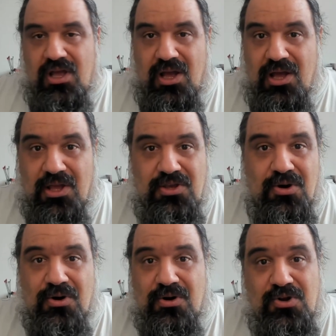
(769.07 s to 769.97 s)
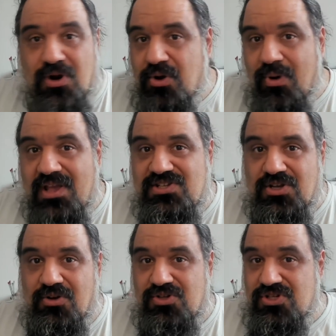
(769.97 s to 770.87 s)
your
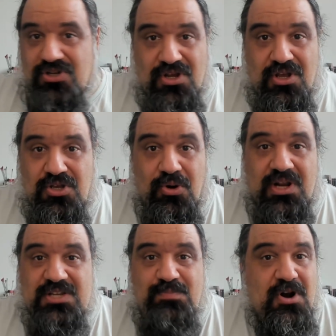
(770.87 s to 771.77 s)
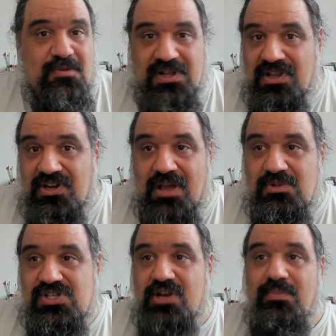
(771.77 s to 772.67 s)
equations, your experiment in
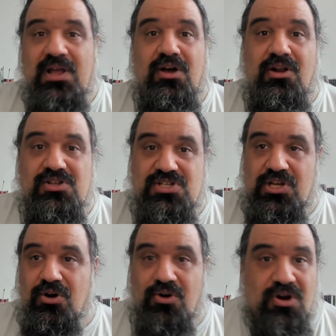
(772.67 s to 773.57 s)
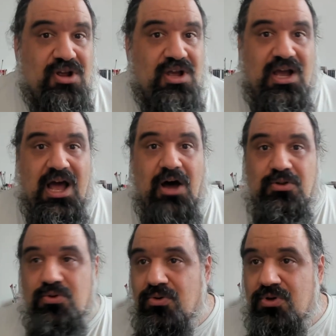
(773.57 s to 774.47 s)
chemistry and biology, or how
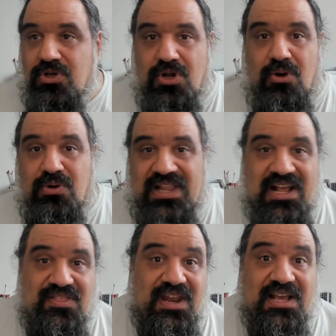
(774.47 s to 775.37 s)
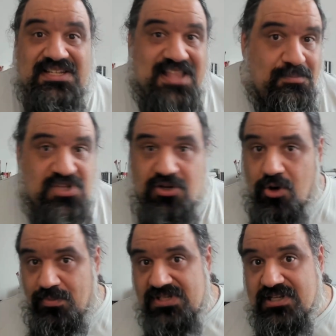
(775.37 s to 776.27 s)
to, take the next steps in your
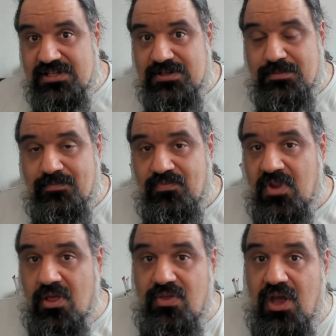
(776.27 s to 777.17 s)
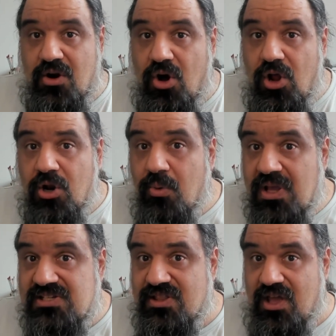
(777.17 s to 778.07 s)
business. They are
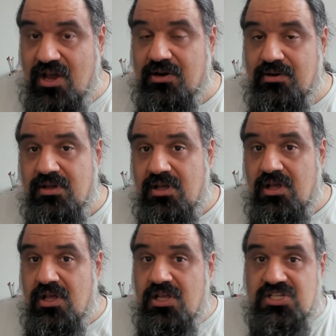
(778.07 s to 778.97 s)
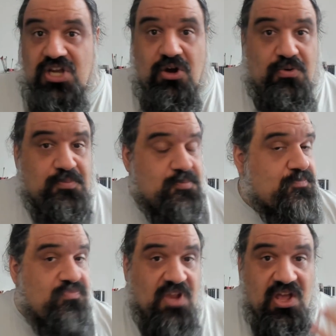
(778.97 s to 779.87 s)
always there. So,
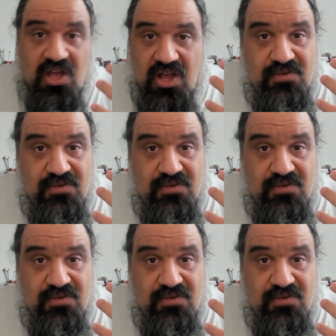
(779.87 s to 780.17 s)
if